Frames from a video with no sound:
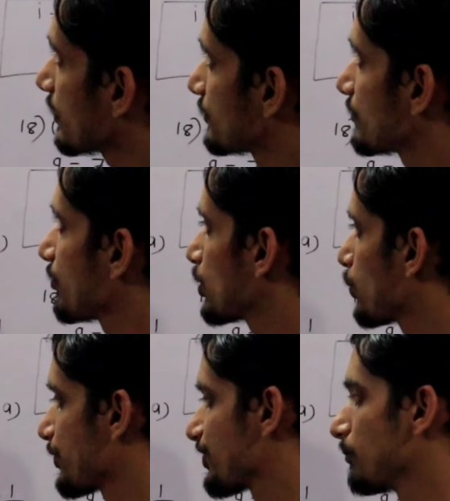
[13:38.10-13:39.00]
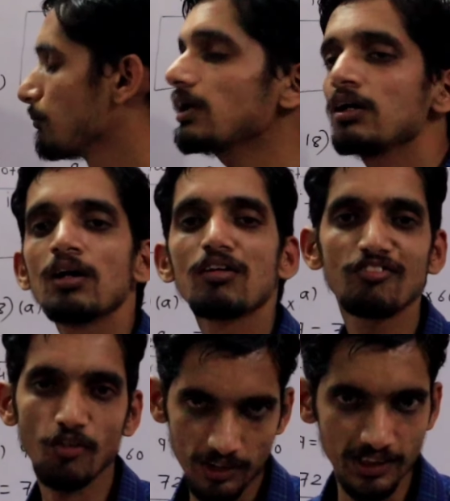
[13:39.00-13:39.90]
answer for the question number
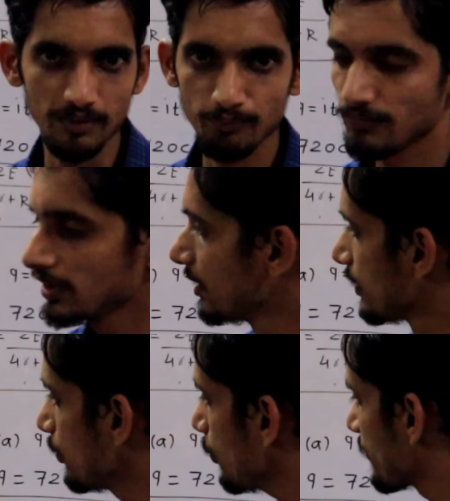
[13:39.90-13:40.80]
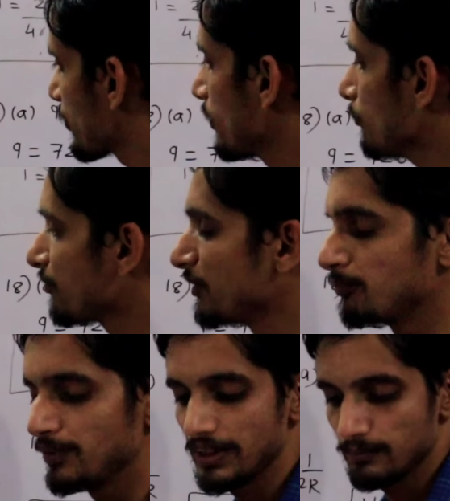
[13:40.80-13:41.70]
14. Now question number
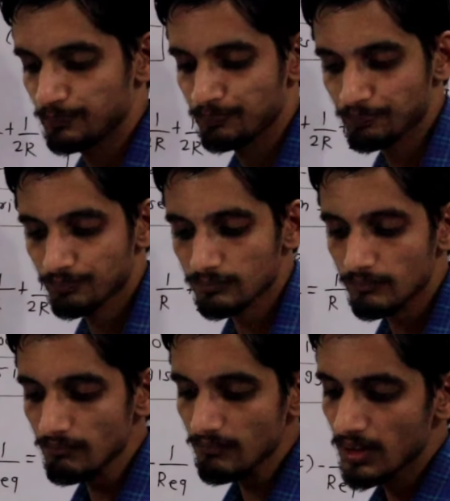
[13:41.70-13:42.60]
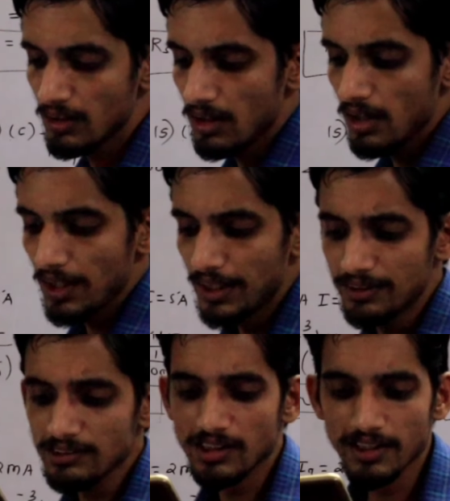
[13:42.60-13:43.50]
15. In
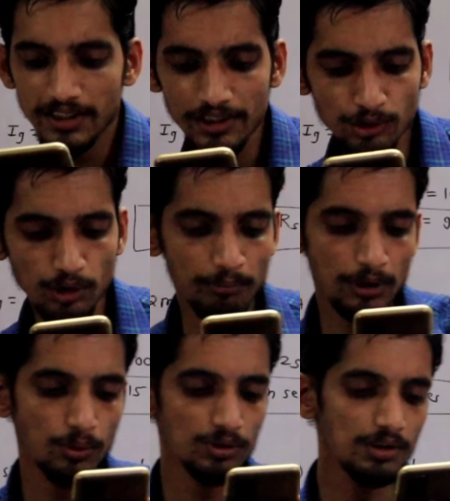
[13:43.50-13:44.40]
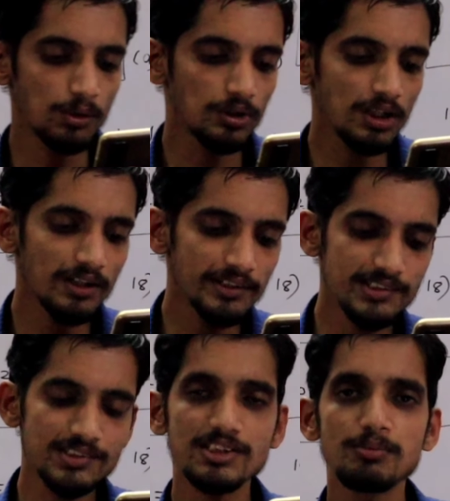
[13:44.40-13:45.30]
the circuit shown below, the total
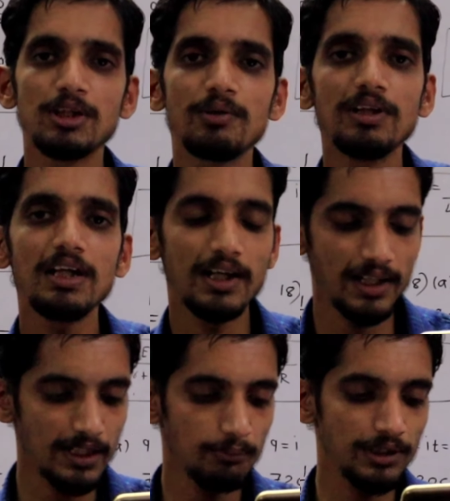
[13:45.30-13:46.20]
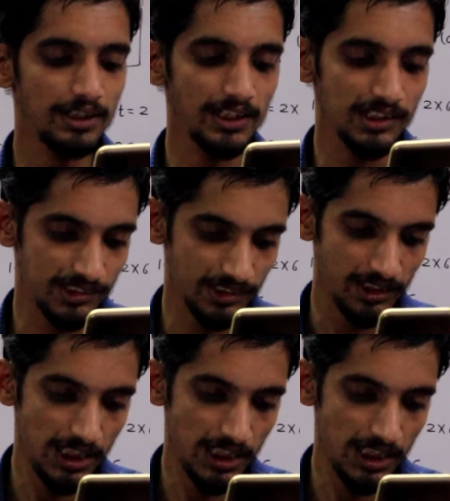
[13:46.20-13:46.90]
resistance between A and B is.